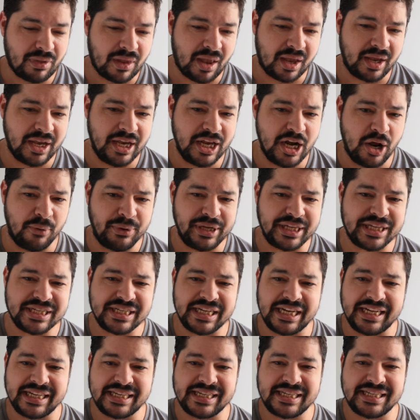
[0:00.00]

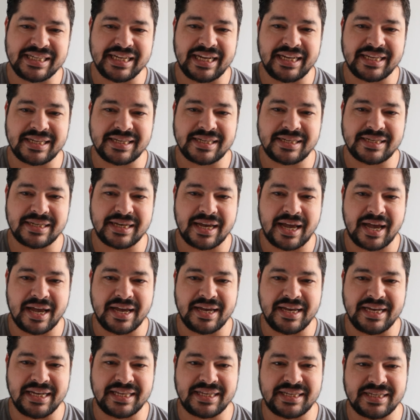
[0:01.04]
It's
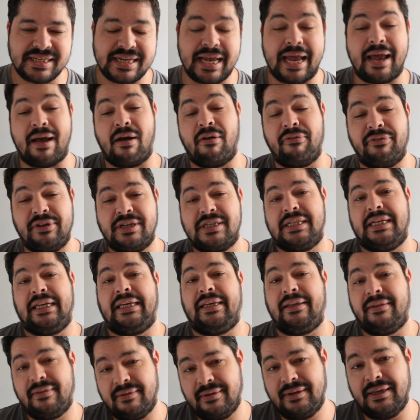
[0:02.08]
set
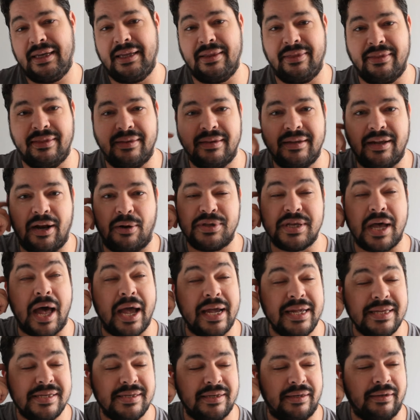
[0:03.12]
obviously in
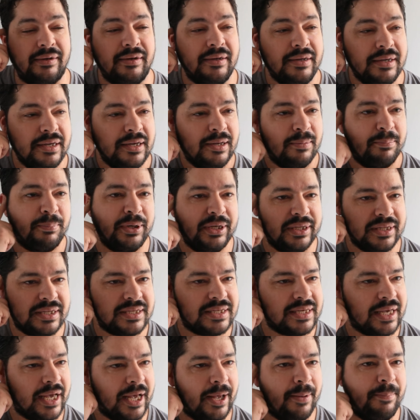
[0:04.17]
Titan,
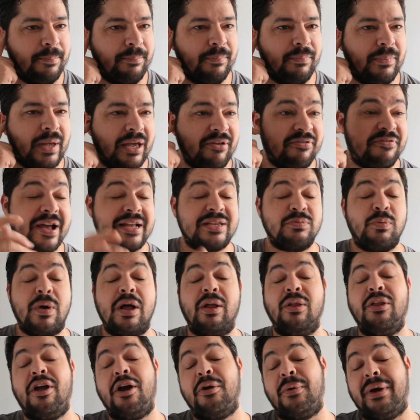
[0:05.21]
but in fact,
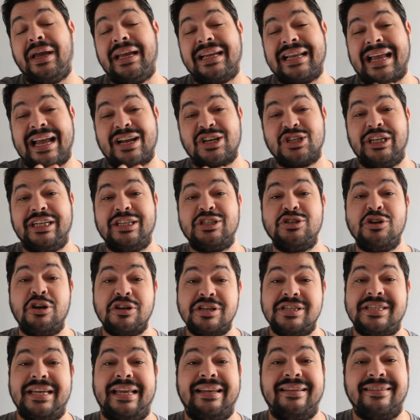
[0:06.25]
well, no, it's not
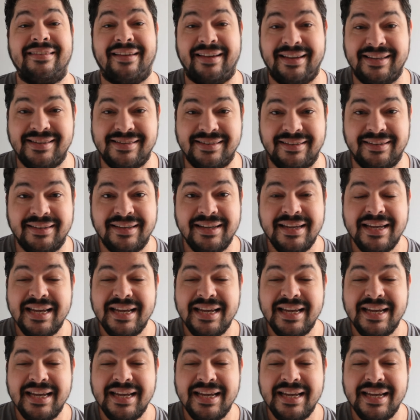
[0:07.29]
set in Titan.